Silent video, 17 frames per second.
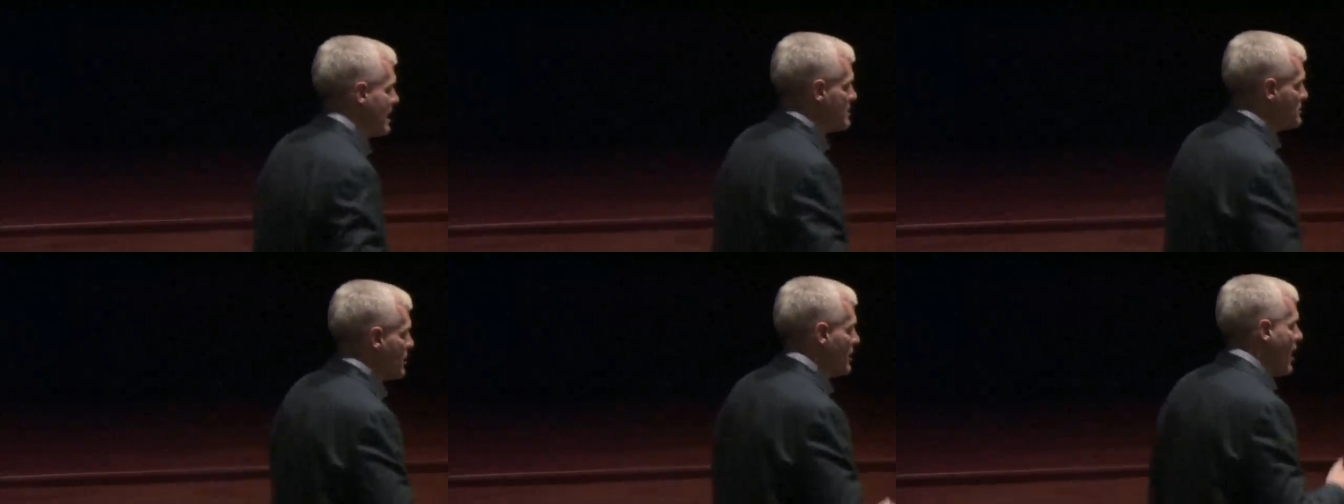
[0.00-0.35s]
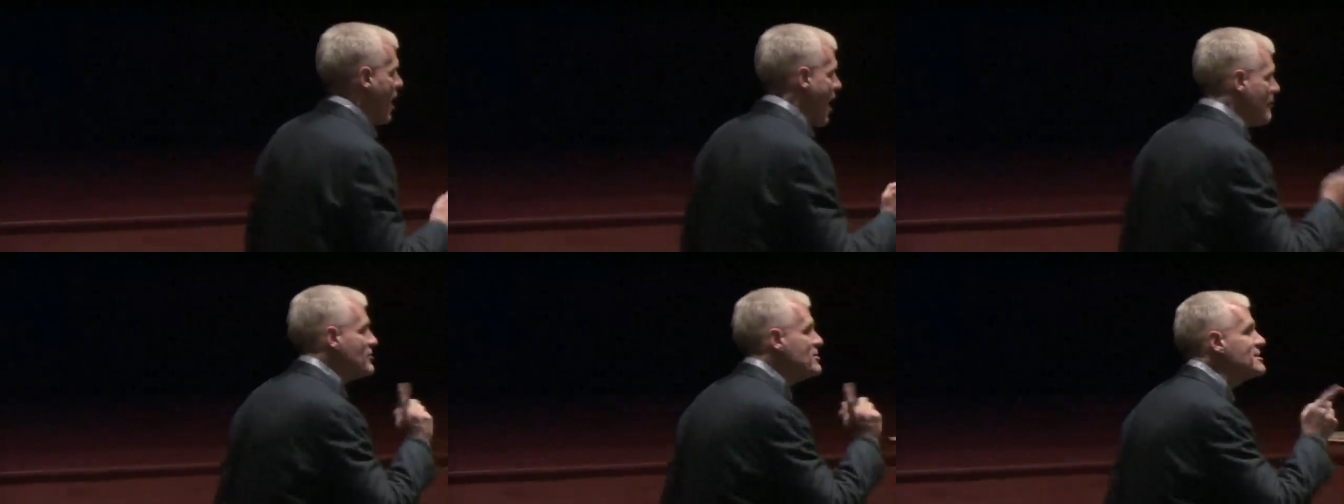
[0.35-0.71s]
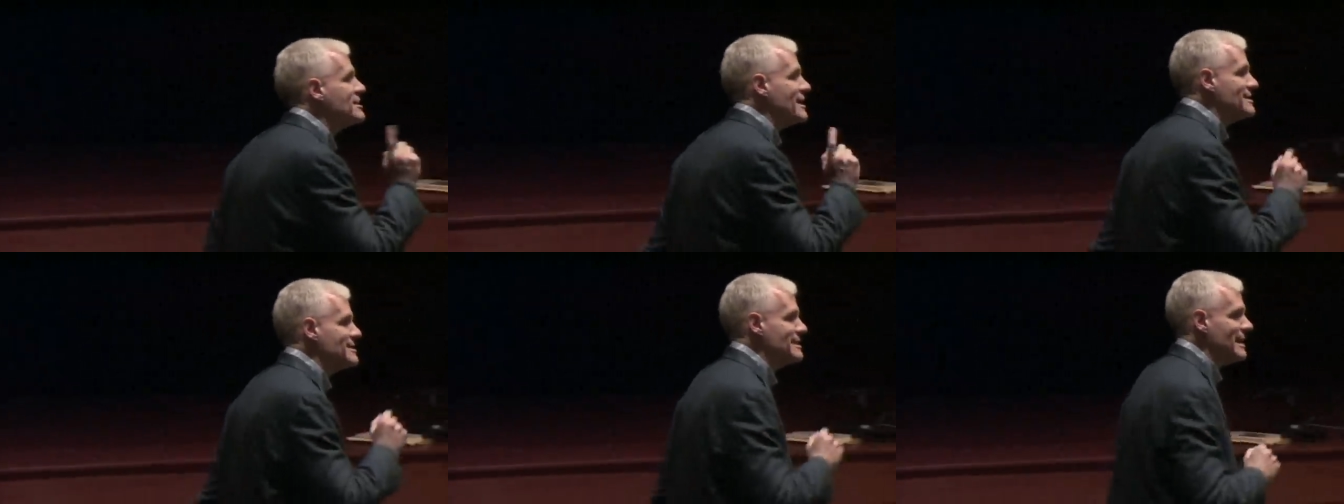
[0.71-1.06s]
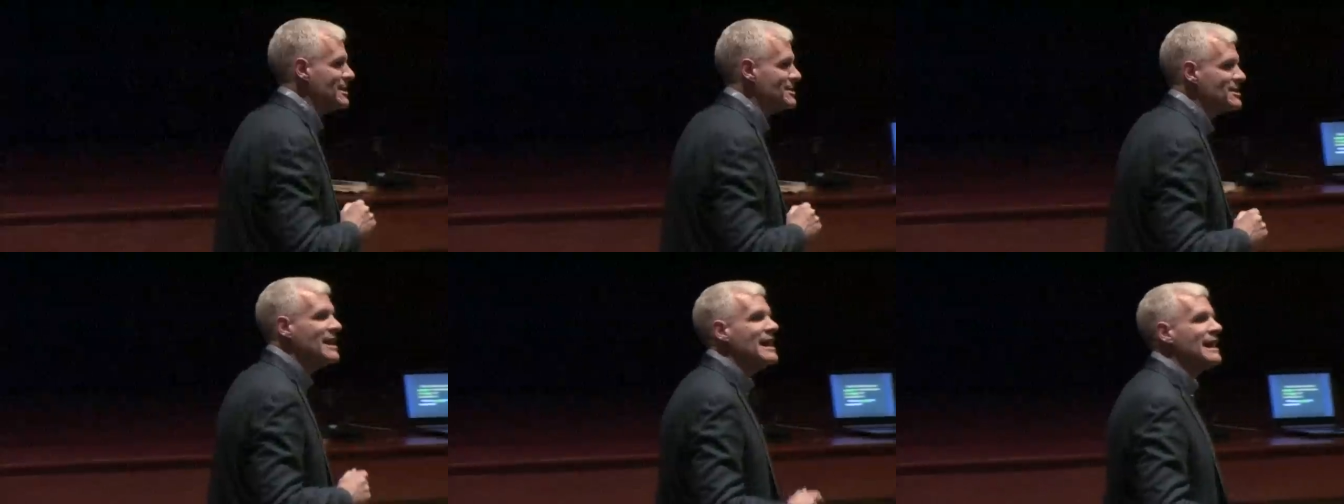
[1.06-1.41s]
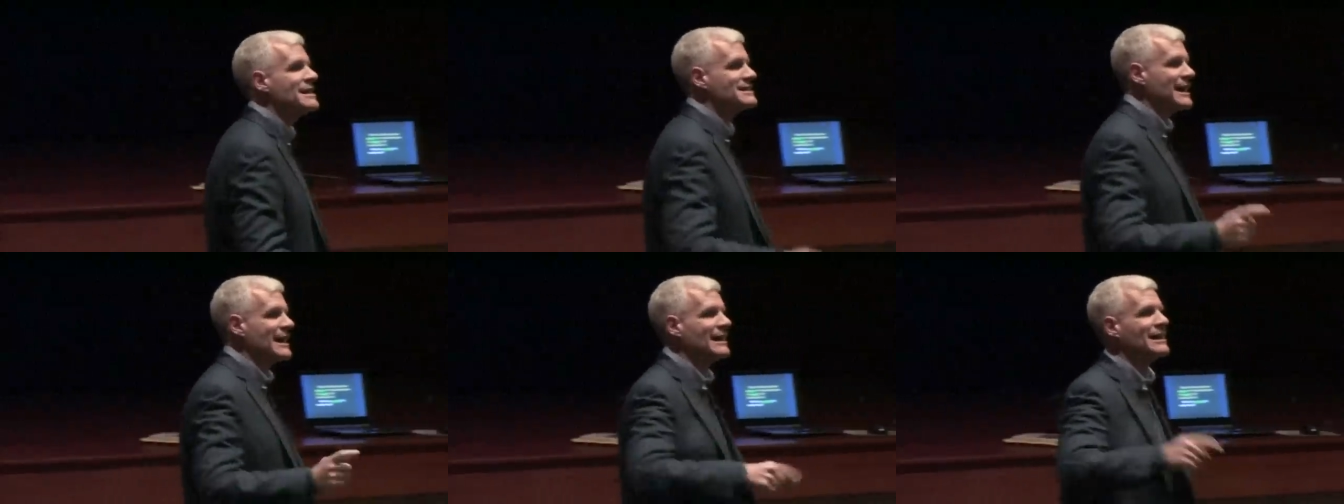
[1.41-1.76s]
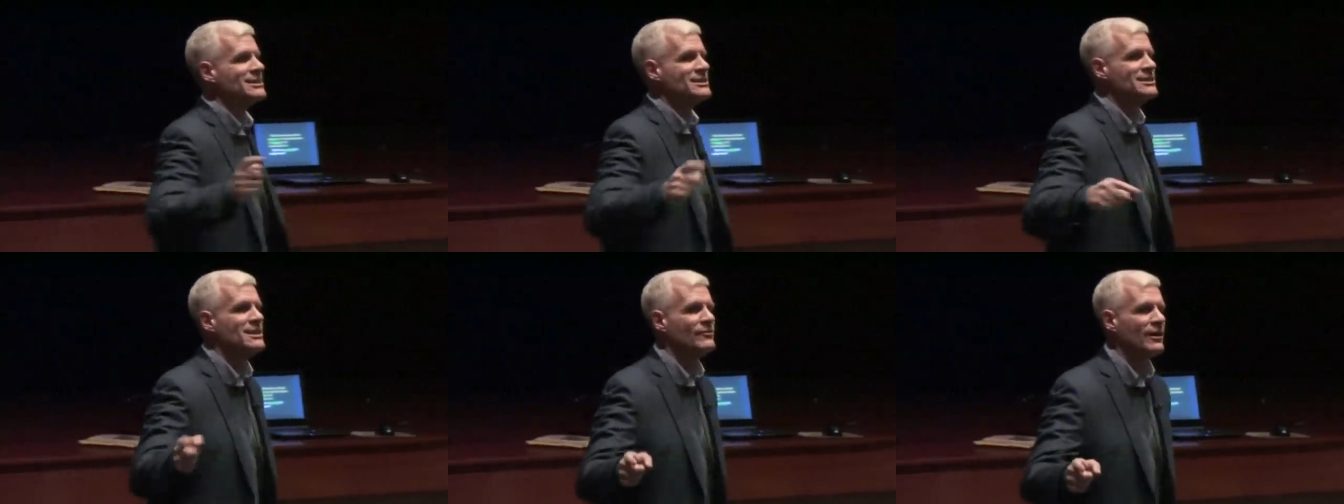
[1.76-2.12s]
expert, often says this, and it's kind of
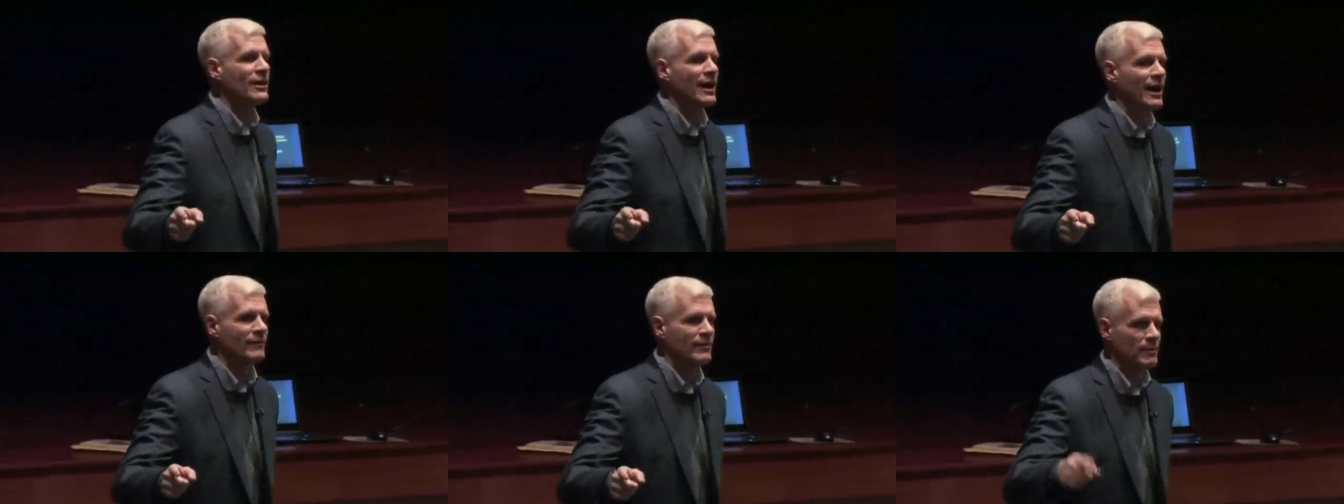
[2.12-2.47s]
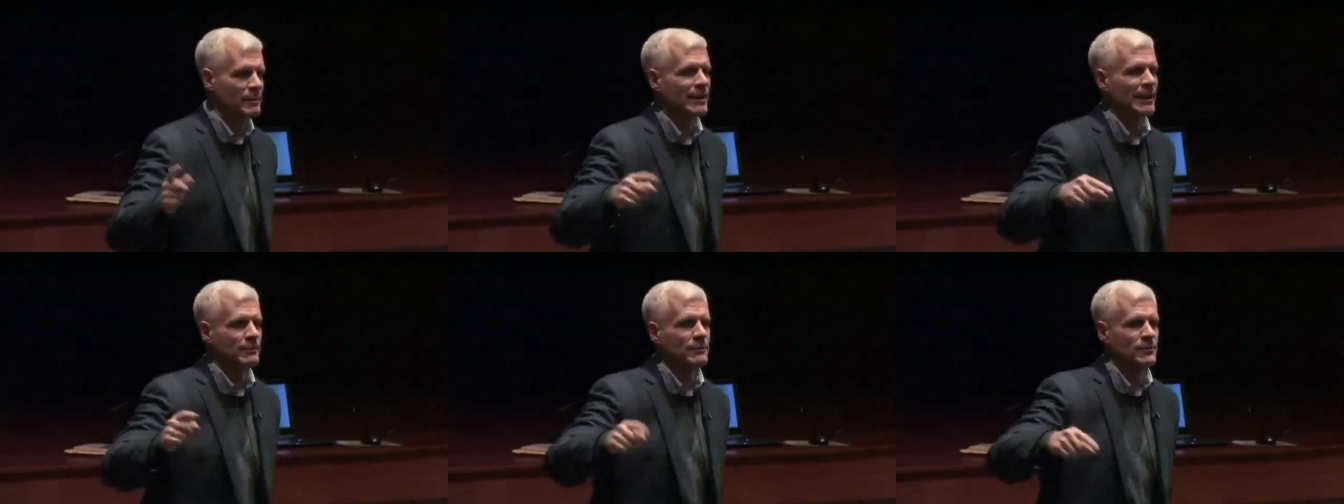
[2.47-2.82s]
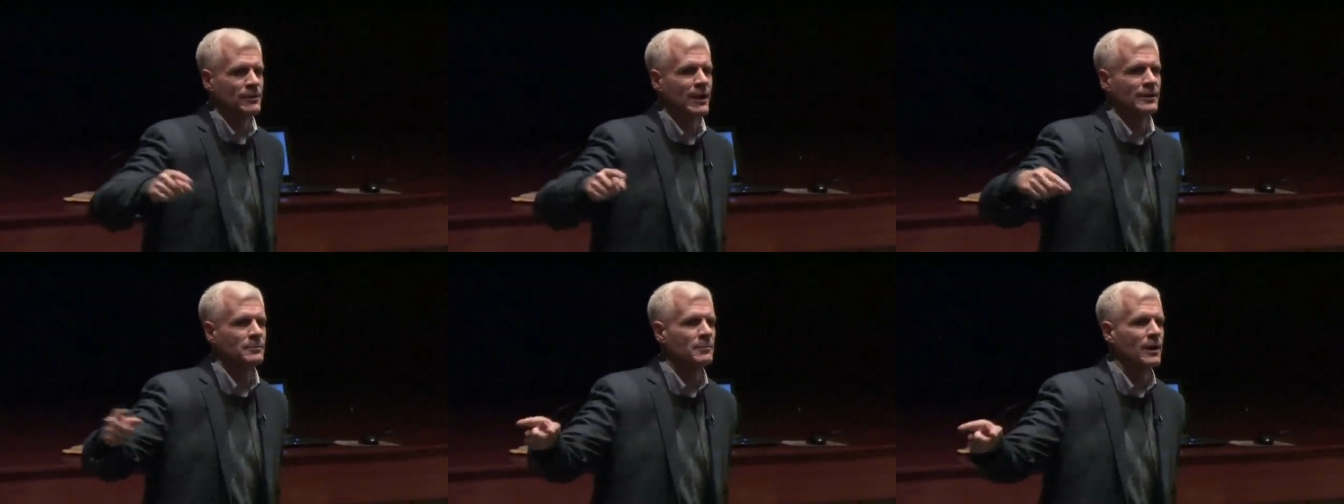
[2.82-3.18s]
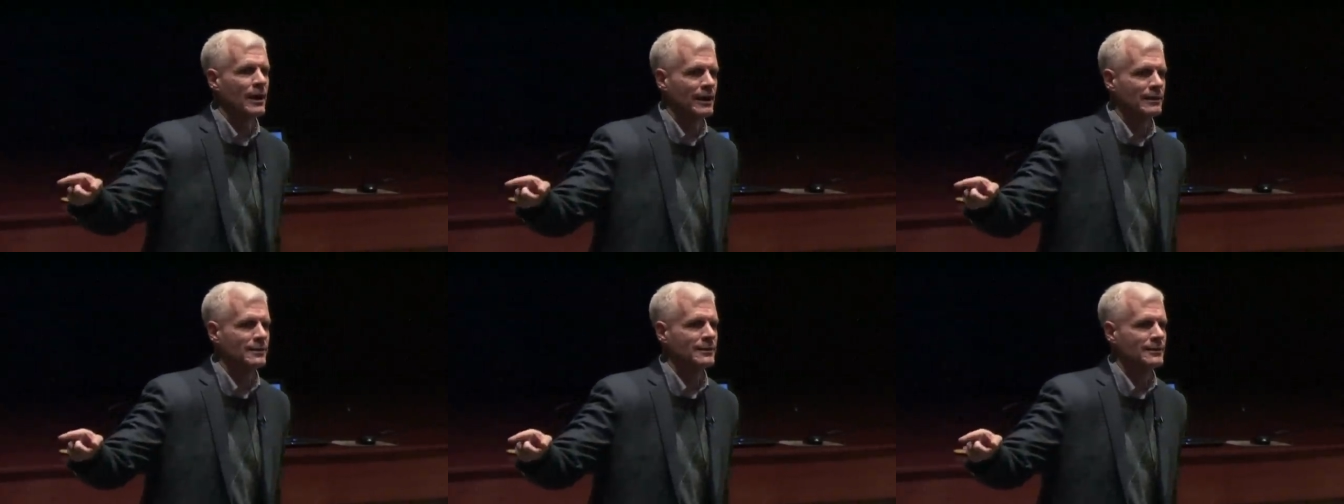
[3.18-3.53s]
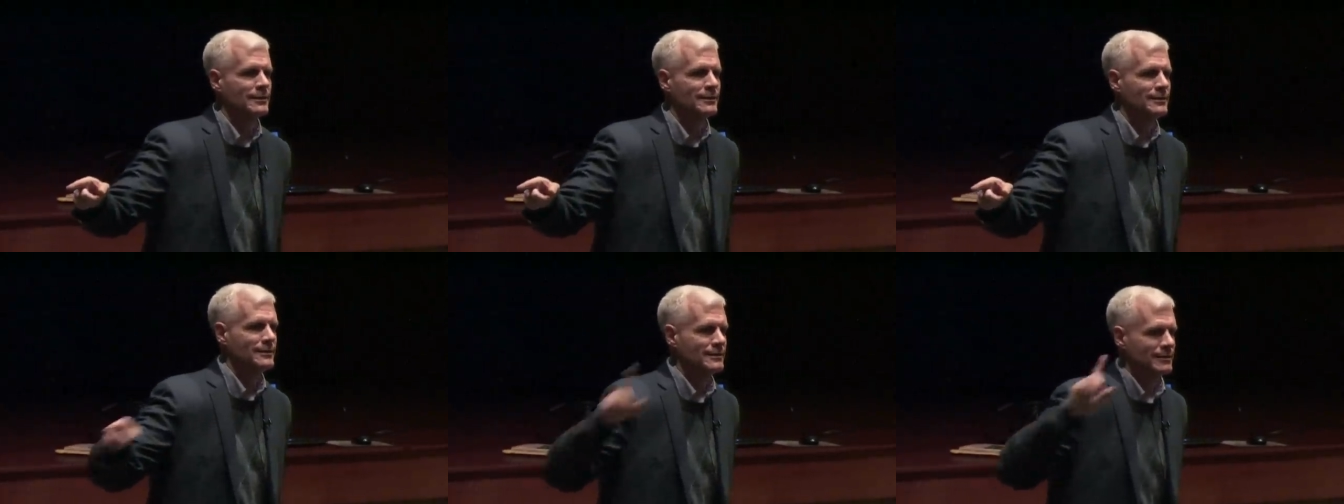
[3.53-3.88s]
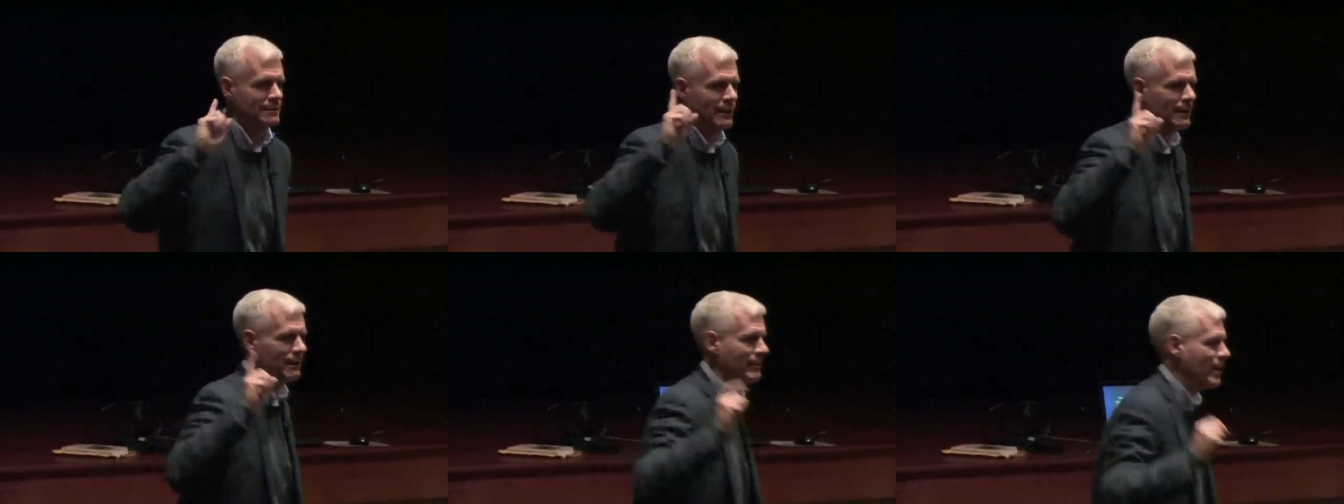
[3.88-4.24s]
like Stephen Covey, begin with the end in mind. All
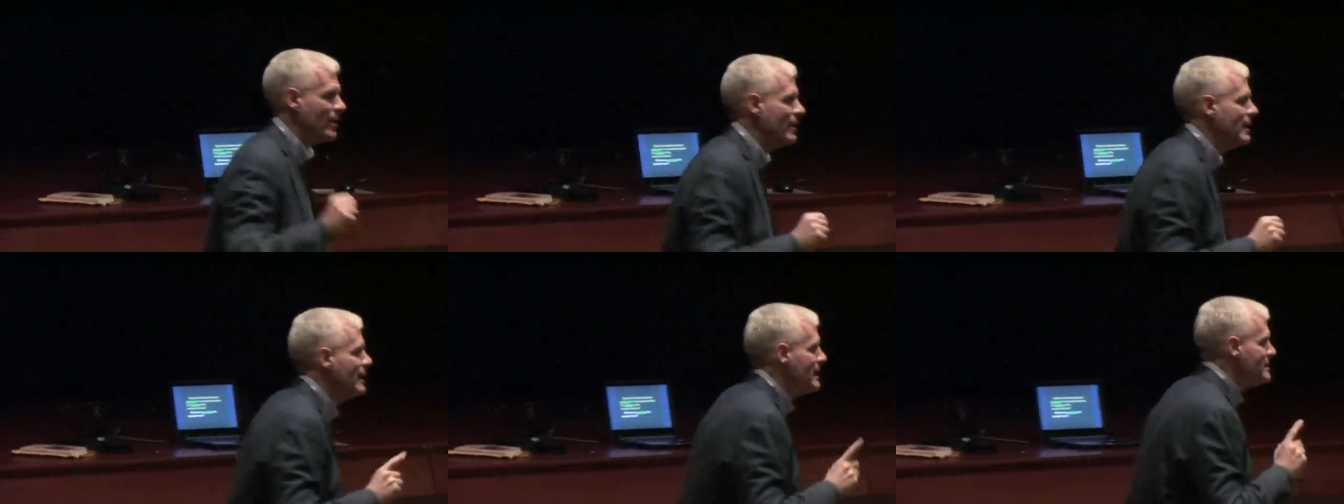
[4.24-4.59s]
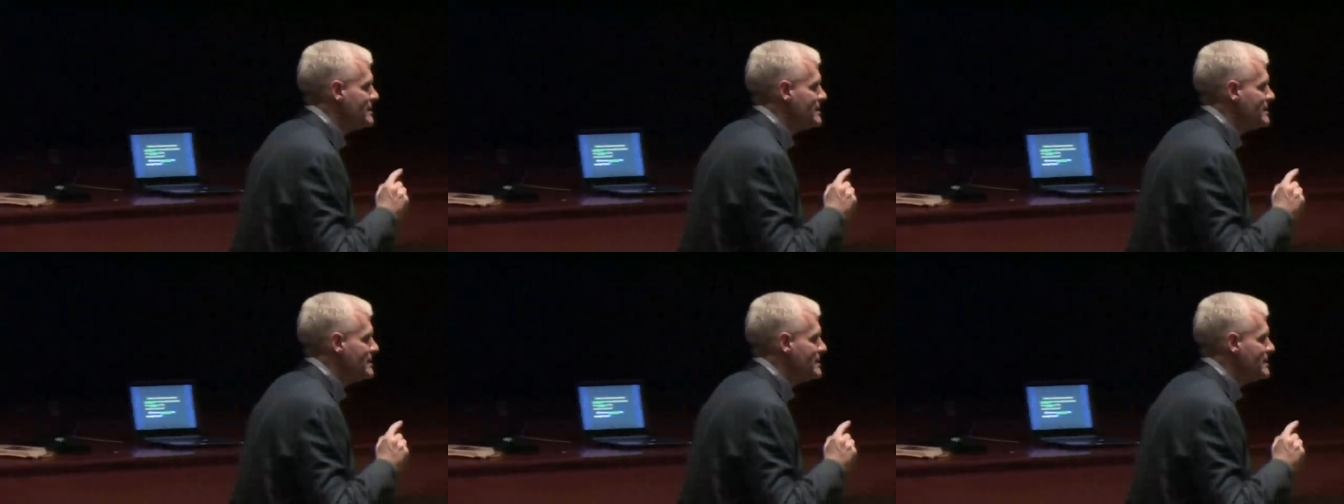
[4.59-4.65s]
right, here we go.